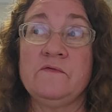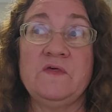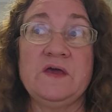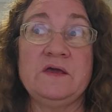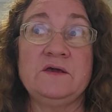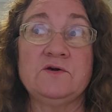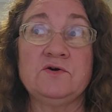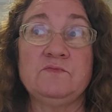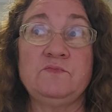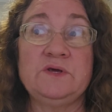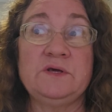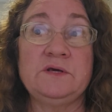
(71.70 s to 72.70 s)
they
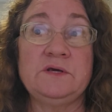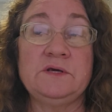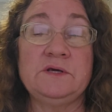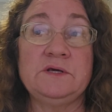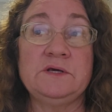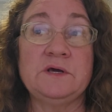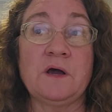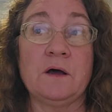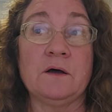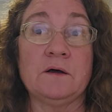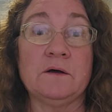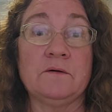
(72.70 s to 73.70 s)
could be
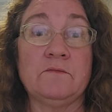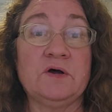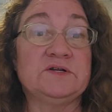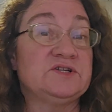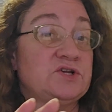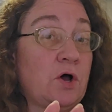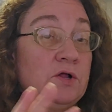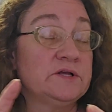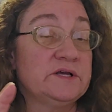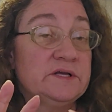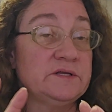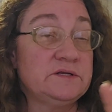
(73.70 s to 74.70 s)
um,
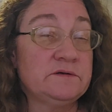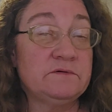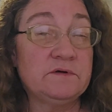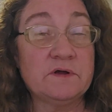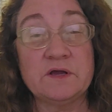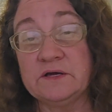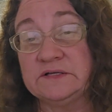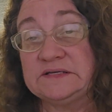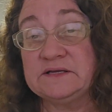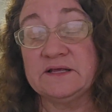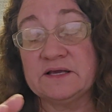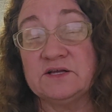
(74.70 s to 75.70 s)
solid con
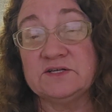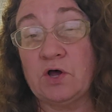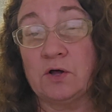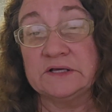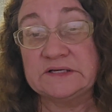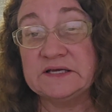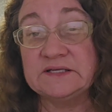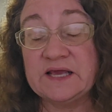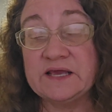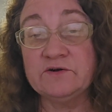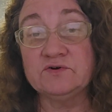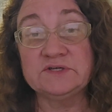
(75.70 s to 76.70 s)
uh, solid
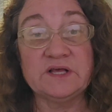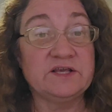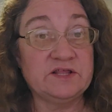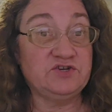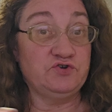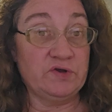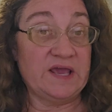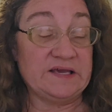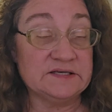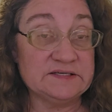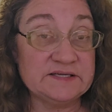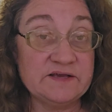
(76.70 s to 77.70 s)
containers like that you
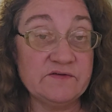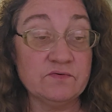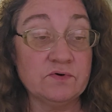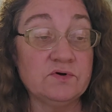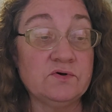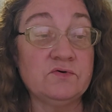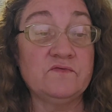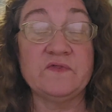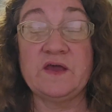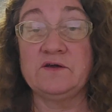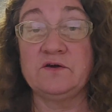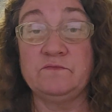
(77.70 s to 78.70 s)
can't see through.
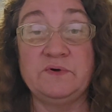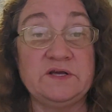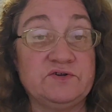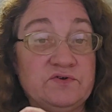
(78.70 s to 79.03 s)
They could be